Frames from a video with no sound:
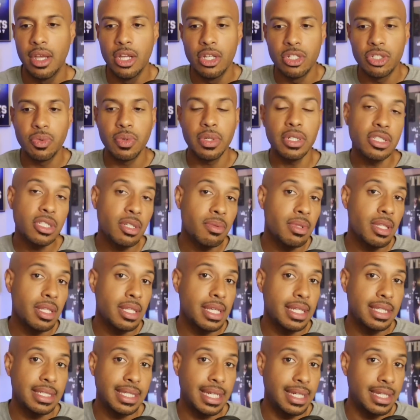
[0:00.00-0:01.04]
So what are some of the
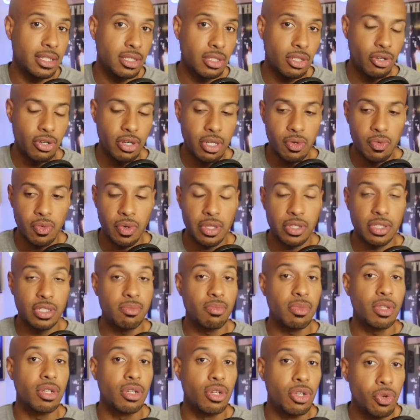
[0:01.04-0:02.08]
things that he's learning? What are
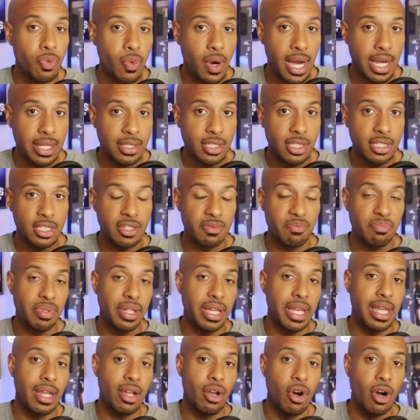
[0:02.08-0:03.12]
some of the nuances of
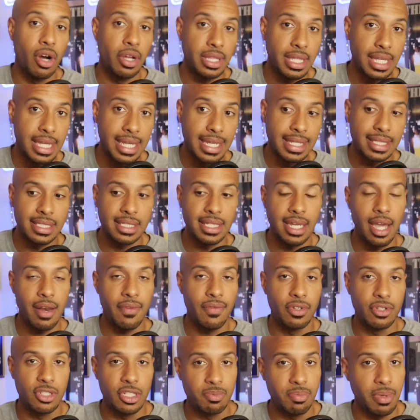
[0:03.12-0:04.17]
playing on the inside
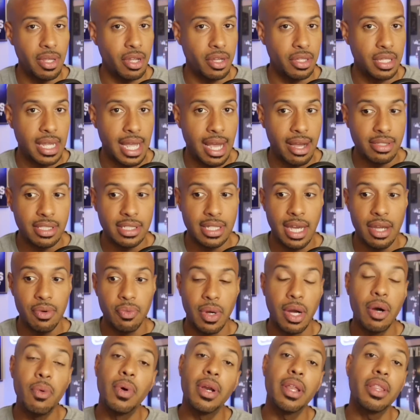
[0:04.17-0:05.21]
versus playing on the outside?
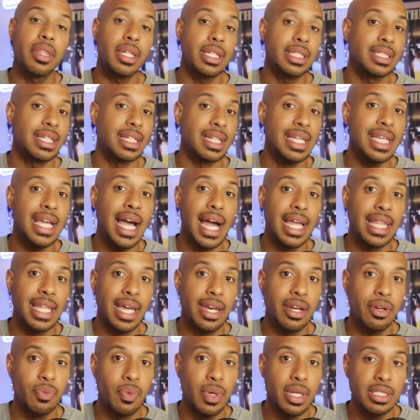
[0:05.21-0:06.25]
Well, one of the things that he
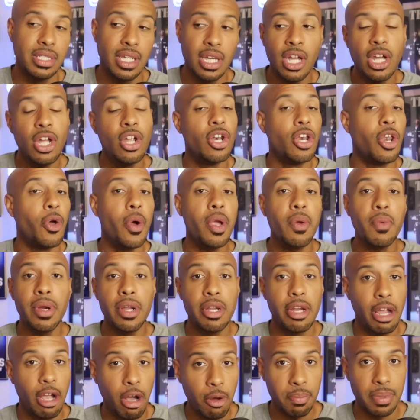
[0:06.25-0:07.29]
highlighted was knowing where
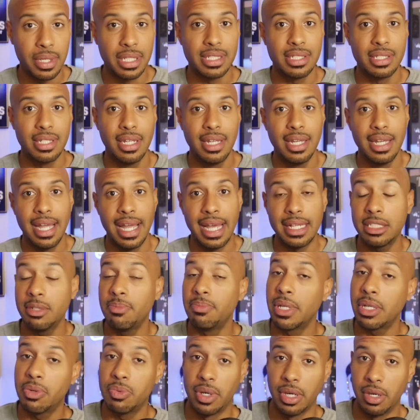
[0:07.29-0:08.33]
your help is. That's a
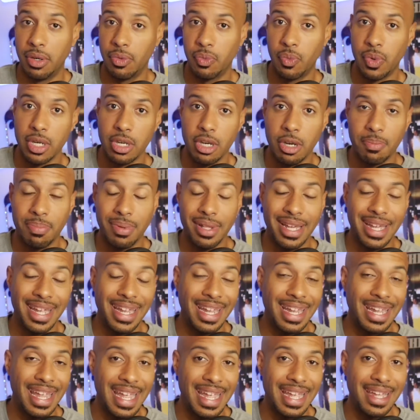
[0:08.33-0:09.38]
big one when you're
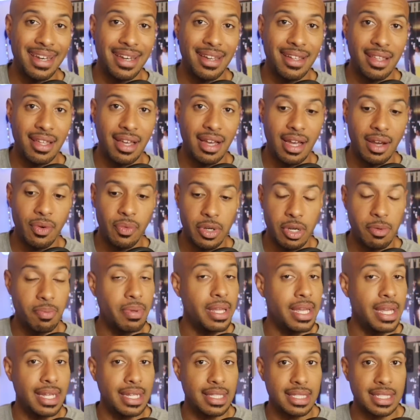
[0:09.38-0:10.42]
playing in
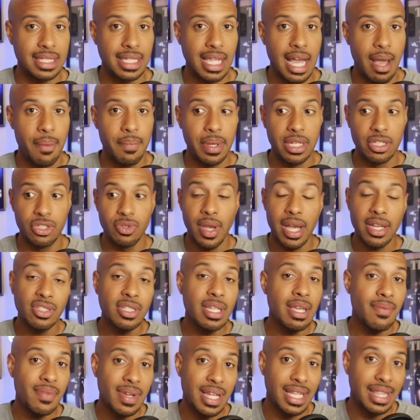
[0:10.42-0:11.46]
the slot, because you
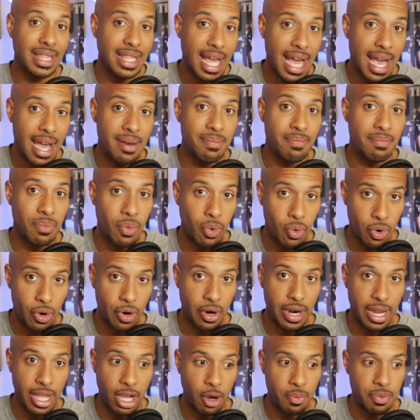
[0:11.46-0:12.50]
actually have a lot
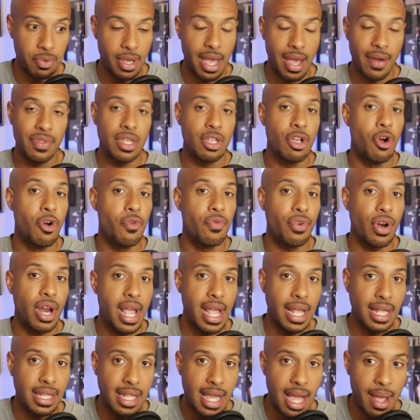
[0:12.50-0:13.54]
more help. You have the
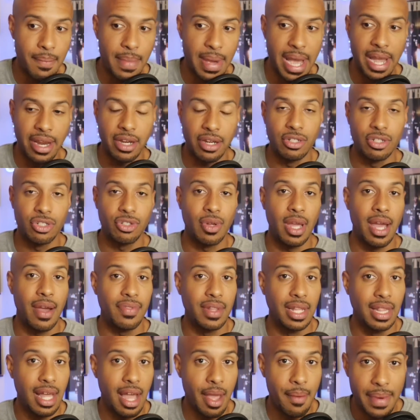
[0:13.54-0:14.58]
overhang linebackers. You have
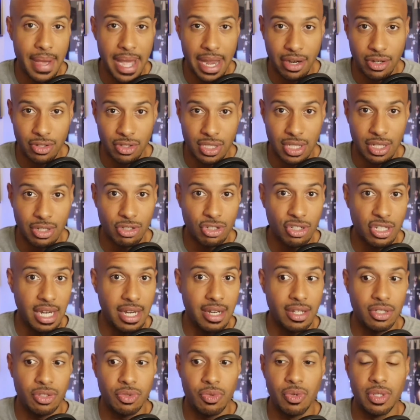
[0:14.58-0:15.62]
the linebackers that are
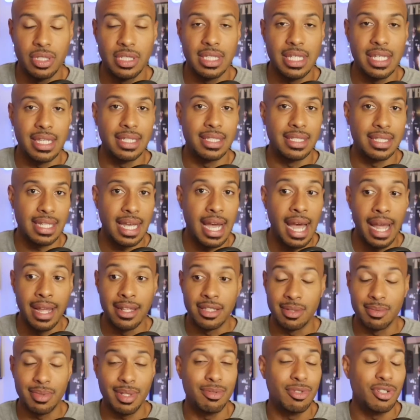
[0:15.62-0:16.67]
shading towards the
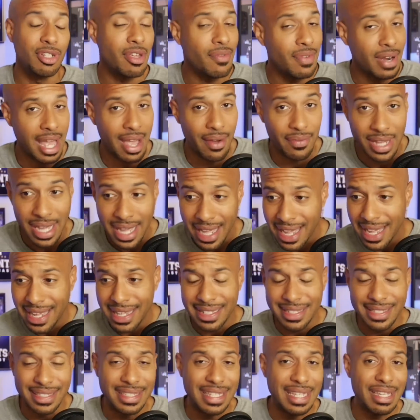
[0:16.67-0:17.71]
inside. Sometimes you even have
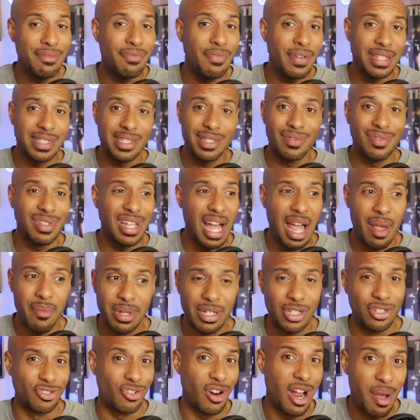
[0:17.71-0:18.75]
defensive
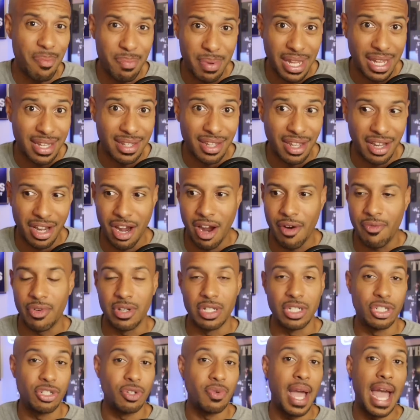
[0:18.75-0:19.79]
linemen dropping in the
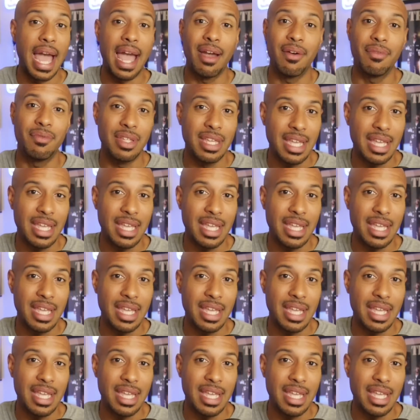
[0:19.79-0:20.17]
coverage. You have